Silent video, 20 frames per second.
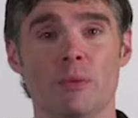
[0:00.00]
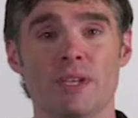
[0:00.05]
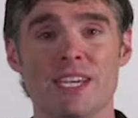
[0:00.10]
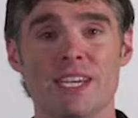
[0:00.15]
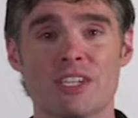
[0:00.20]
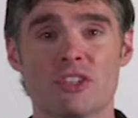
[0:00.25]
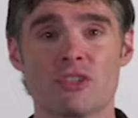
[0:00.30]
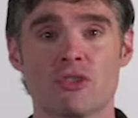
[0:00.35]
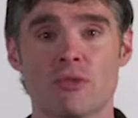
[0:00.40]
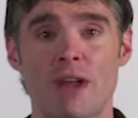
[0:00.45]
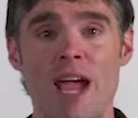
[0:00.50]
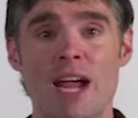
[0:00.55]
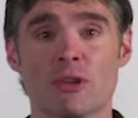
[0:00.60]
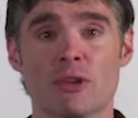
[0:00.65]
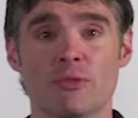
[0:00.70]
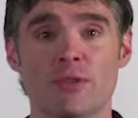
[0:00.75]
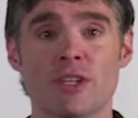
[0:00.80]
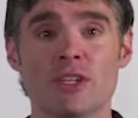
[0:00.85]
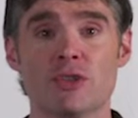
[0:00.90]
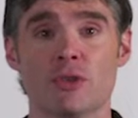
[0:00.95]
we
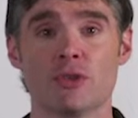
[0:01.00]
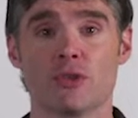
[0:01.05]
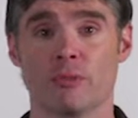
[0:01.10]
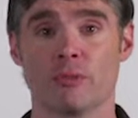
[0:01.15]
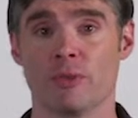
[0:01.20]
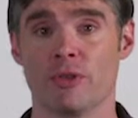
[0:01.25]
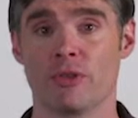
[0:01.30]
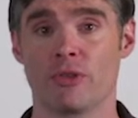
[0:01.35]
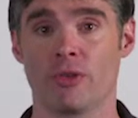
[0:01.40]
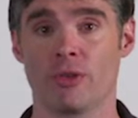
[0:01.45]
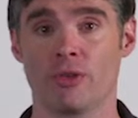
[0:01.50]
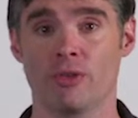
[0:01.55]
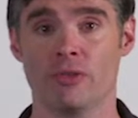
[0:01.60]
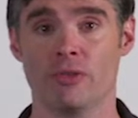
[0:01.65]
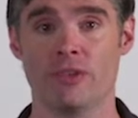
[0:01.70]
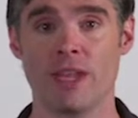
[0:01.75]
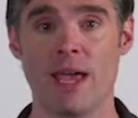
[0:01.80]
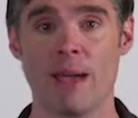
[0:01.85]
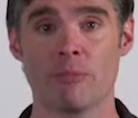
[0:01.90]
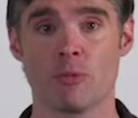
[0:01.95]
extract features from a certain
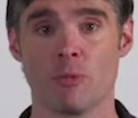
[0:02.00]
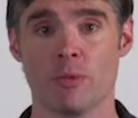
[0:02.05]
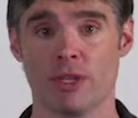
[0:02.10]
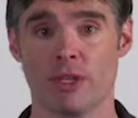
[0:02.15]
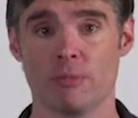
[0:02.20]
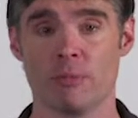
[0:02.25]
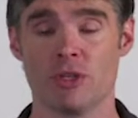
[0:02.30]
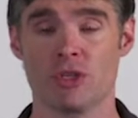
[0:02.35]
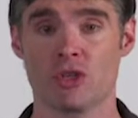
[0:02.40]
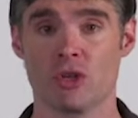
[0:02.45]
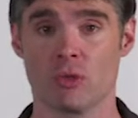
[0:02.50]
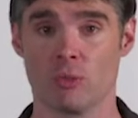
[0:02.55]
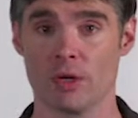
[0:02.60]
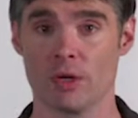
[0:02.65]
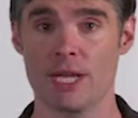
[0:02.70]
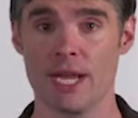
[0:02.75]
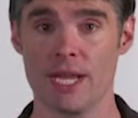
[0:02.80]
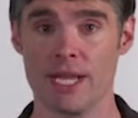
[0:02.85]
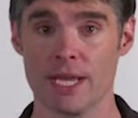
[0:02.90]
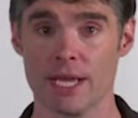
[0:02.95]
depth, we can be sure
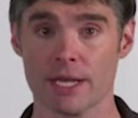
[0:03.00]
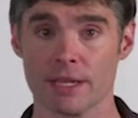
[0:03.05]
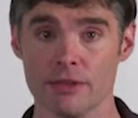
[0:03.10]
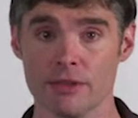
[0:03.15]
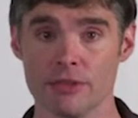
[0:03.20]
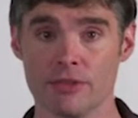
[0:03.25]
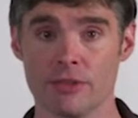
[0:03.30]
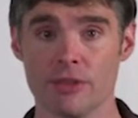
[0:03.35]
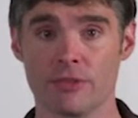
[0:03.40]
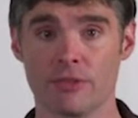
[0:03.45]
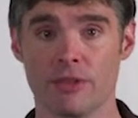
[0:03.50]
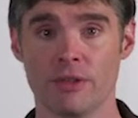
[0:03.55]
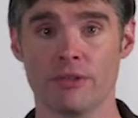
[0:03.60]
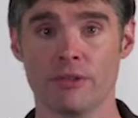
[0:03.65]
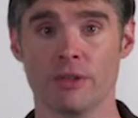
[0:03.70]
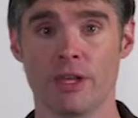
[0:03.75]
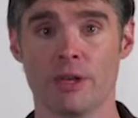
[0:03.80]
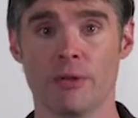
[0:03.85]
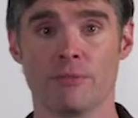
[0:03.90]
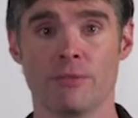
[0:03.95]
we're getting a consistent
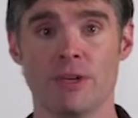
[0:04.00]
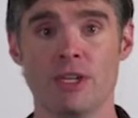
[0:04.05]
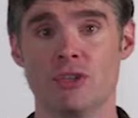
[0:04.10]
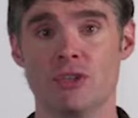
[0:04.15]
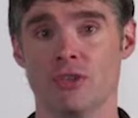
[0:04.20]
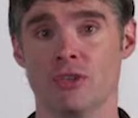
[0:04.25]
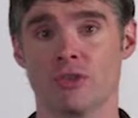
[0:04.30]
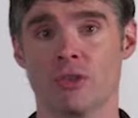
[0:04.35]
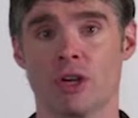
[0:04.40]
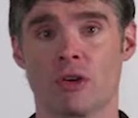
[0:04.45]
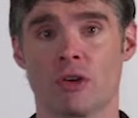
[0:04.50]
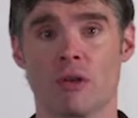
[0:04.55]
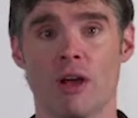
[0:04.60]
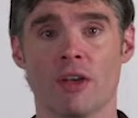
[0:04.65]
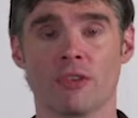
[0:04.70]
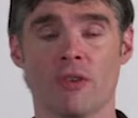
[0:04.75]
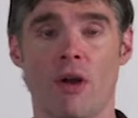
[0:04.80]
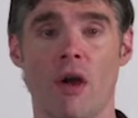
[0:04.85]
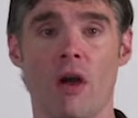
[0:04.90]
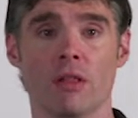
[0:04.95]
set of features
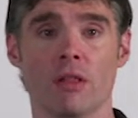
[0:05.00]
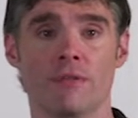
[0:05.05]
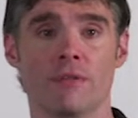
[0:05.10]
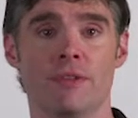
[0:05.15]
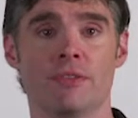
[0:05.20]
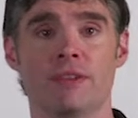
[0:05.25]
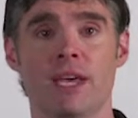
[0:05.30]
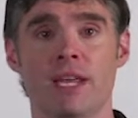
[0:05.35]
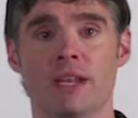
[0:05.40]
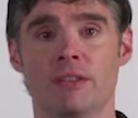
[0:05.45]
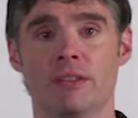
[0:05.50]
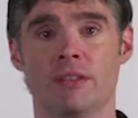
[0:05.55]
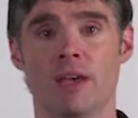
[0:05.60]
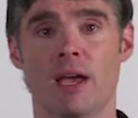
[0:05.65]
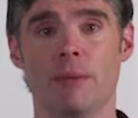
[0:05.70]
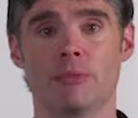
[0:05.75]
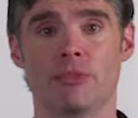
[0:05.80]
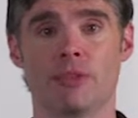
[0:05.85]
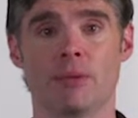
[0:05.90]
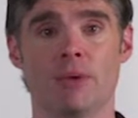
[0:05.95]
across all of the data
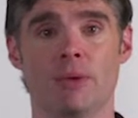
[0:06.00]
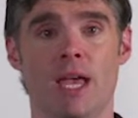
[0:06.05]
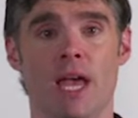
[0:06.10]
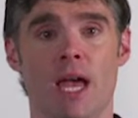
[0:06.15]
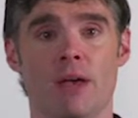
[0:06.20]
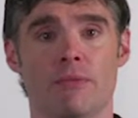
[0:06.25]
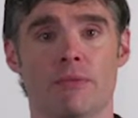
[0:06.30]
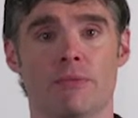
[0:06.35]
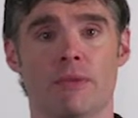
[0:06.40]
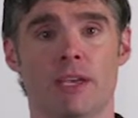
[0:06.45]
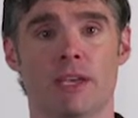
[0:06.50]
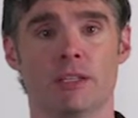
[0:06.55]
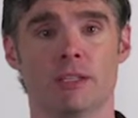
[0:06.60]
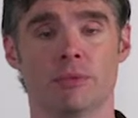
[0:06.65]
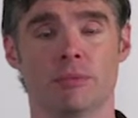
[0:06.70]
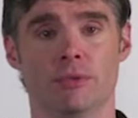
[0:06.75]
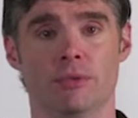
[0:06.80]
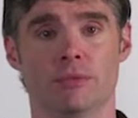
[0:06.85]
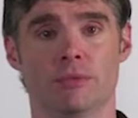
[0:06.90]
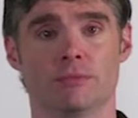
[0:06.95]
types that we have
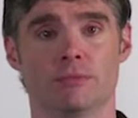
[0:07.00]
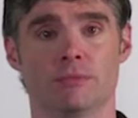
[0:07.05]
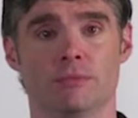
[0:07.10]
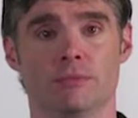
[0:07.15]
available.